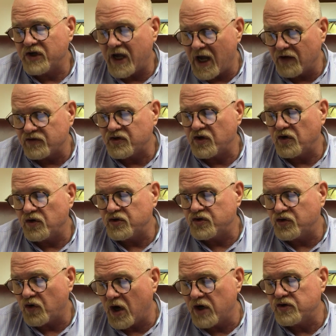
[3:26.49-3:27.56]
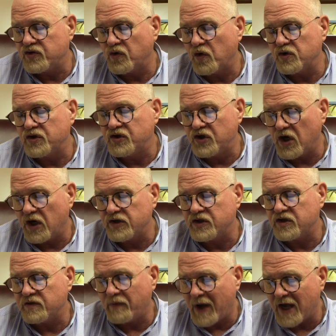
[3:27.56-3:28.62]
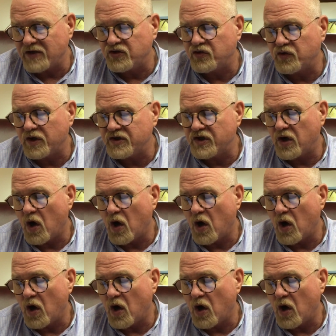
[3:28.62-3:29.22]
counselors, treasurers, judges, magistrates,